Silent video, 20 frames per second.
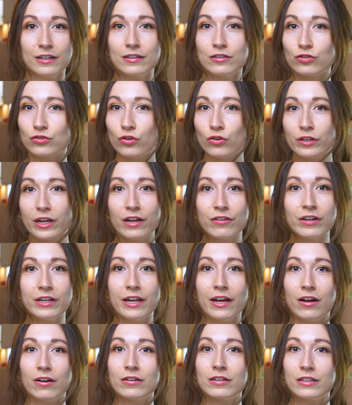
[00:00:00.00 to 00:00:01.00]
Scroll down right
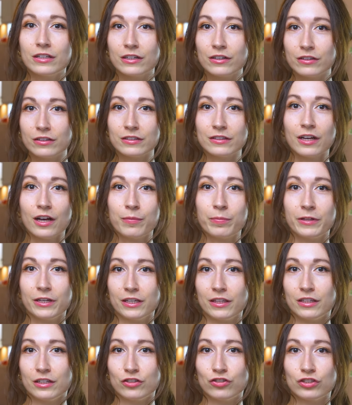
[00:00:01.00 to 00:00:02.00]
now, click on the top link
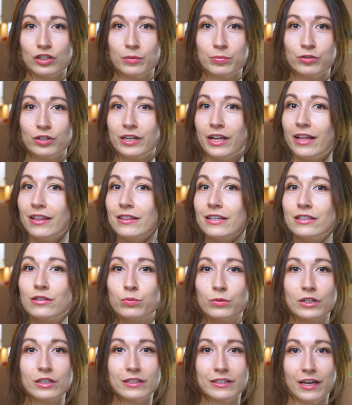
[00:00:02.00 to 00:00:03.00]
in the description, and let's
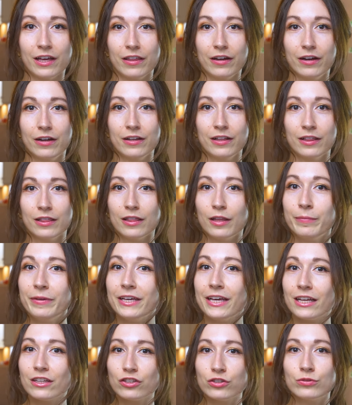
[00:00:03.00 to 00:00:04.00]
work together. Let me
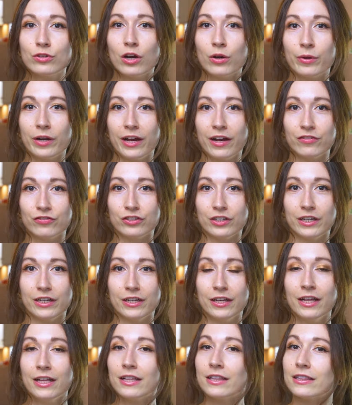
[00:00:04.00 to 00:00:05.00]
get you going after it.
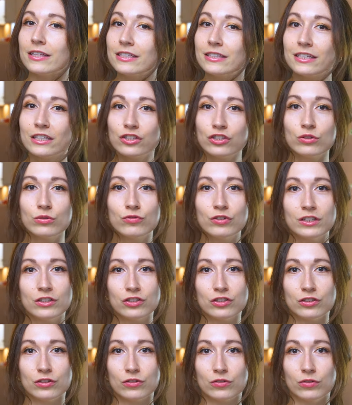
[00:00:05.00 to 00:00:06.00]
Let's get you
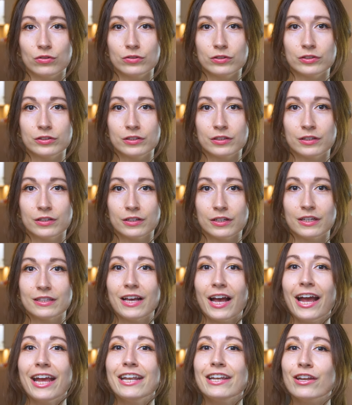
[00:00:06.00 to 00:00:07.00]
reaching your goals, because
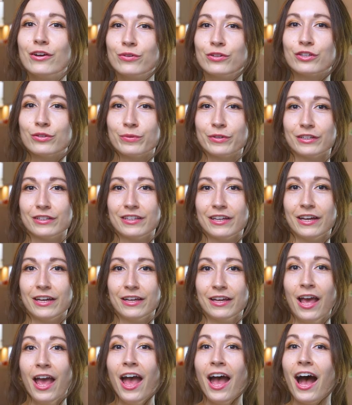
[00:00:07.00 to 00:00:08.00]
I know you're worth it.
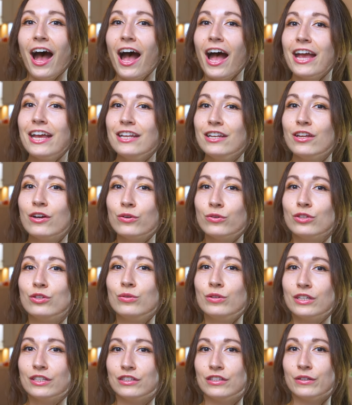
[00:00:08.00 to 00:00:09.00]
I know you
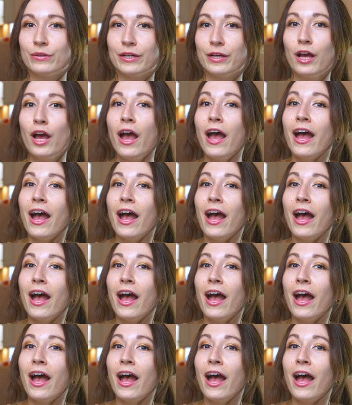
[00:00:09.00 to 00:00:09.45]
can do it.